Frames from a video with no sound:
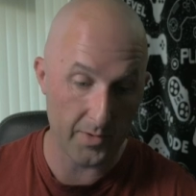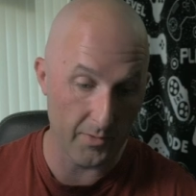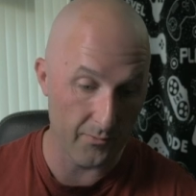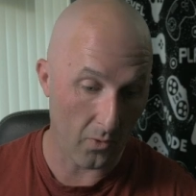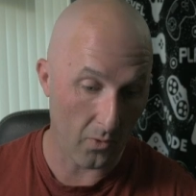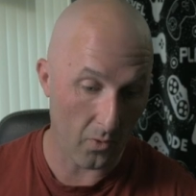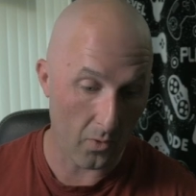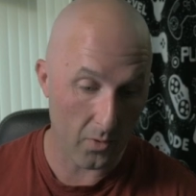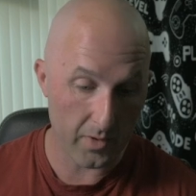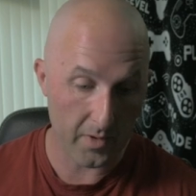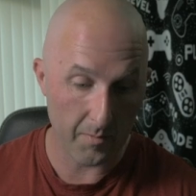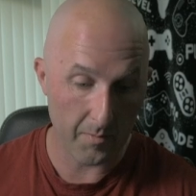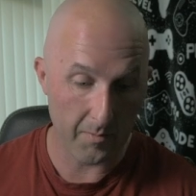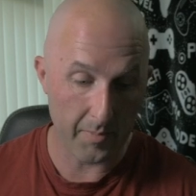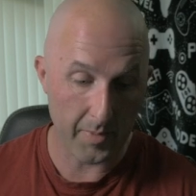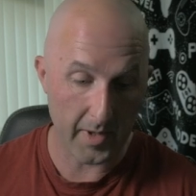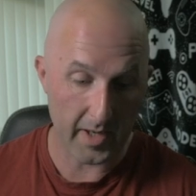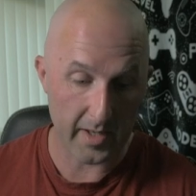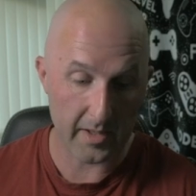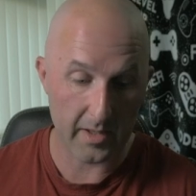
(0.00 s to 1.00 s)
the Rode,
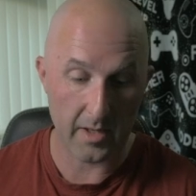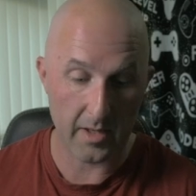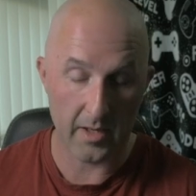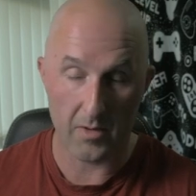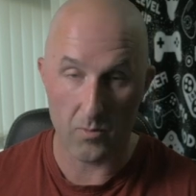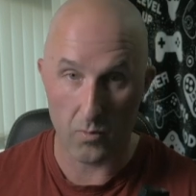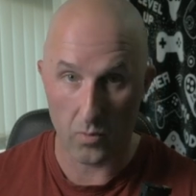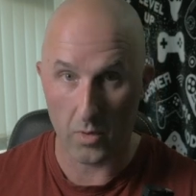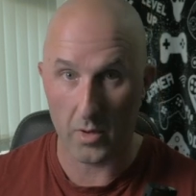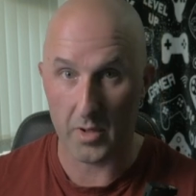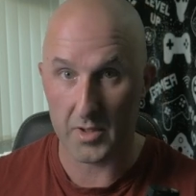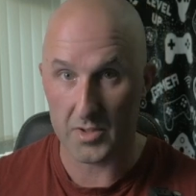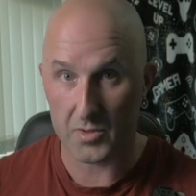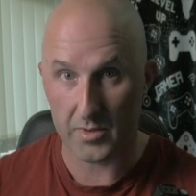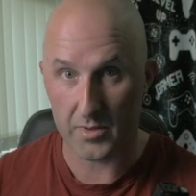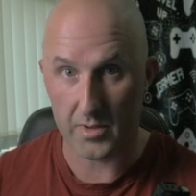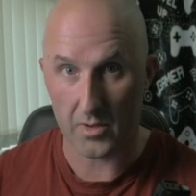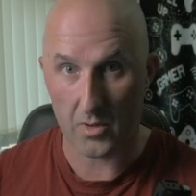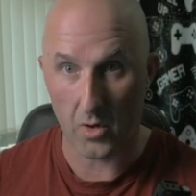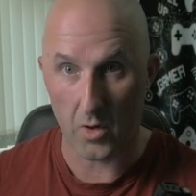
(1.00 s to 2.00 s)
but it works with
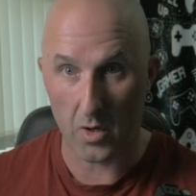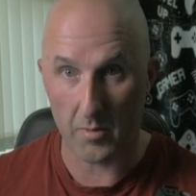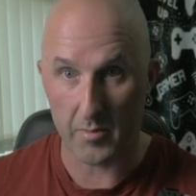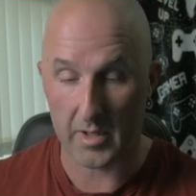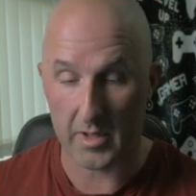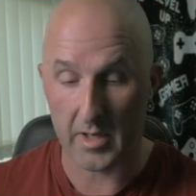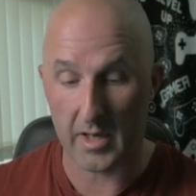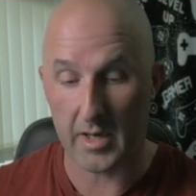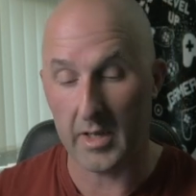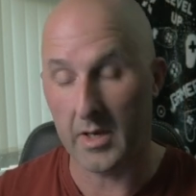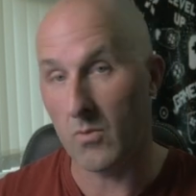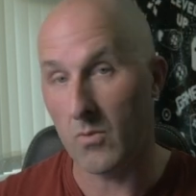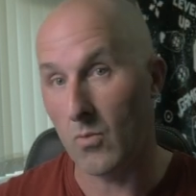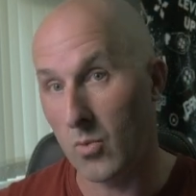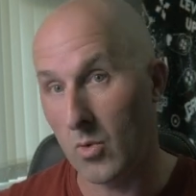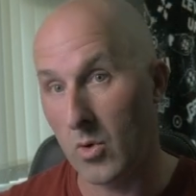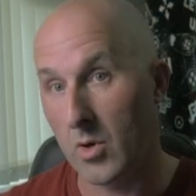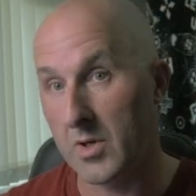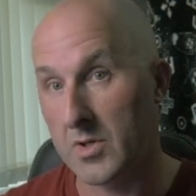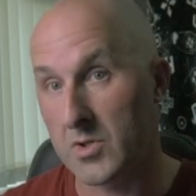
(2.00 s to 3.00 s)
the Comica and it
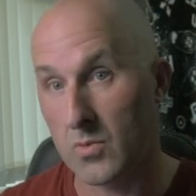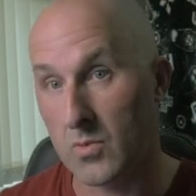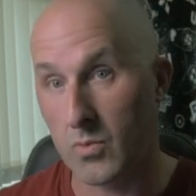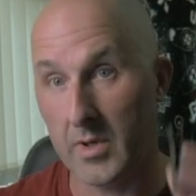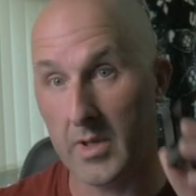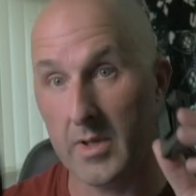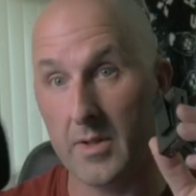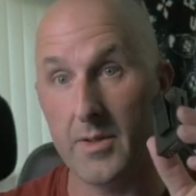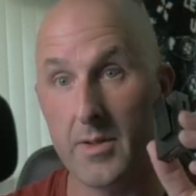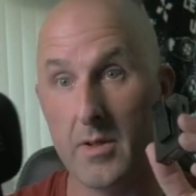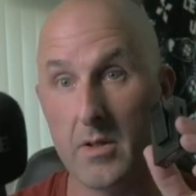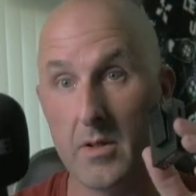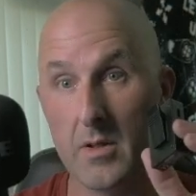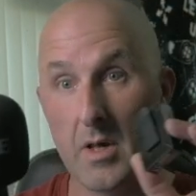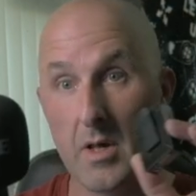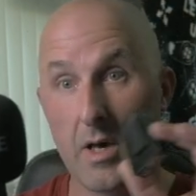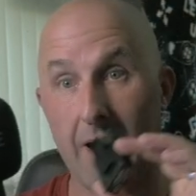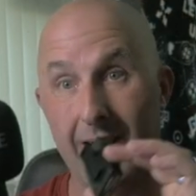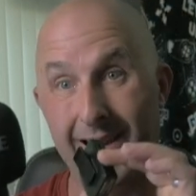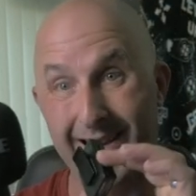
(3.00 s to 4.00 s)
works with
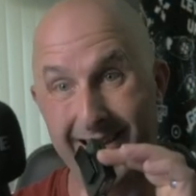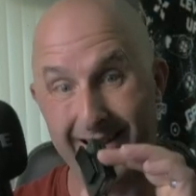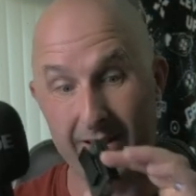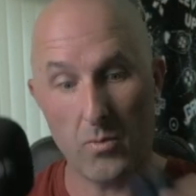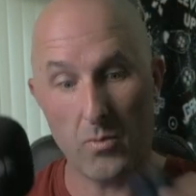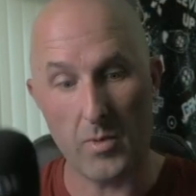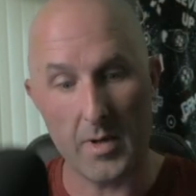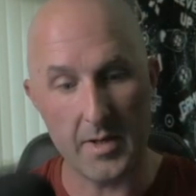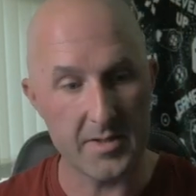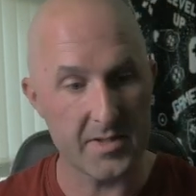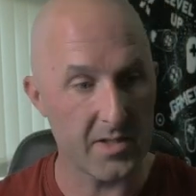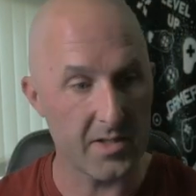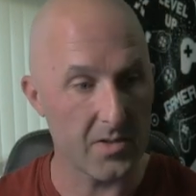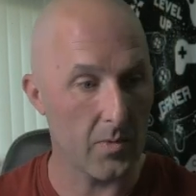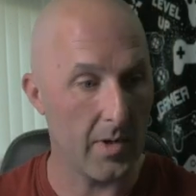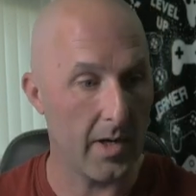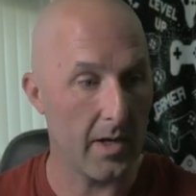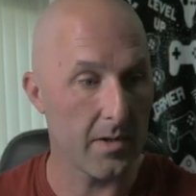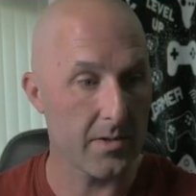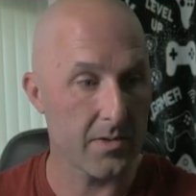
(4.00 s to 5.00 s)
other ones as well.